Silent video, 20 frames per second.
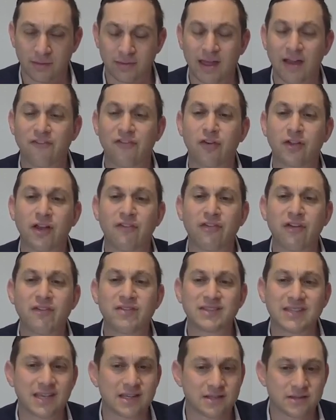That that it
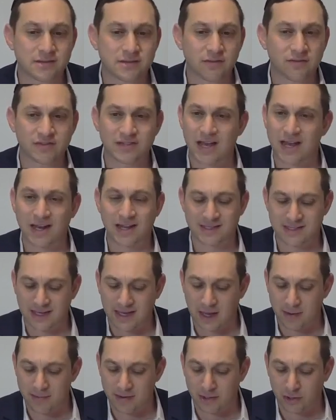is. If it's not he
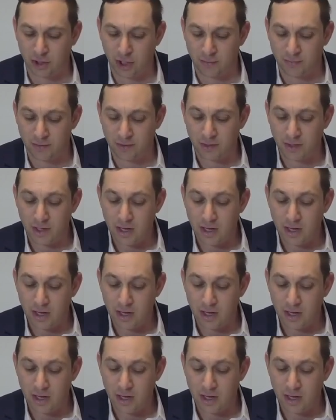can't make a tummy.